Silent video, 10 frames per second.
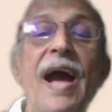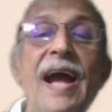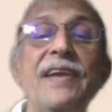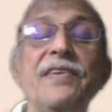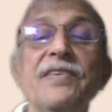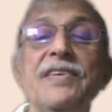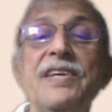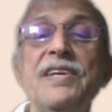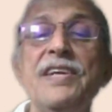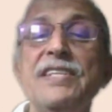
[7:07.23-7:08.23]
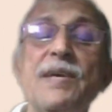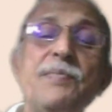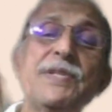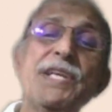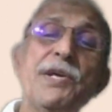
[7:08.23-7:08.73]
And
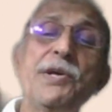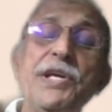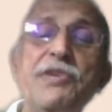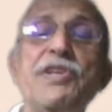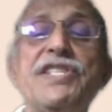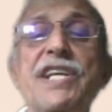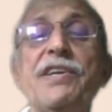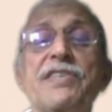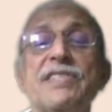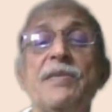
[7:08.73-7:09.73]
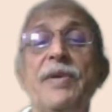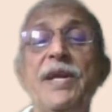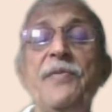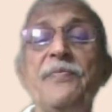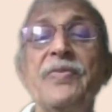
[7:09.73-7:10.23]
supposing you issue a check to
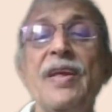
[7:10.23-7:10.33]
somebody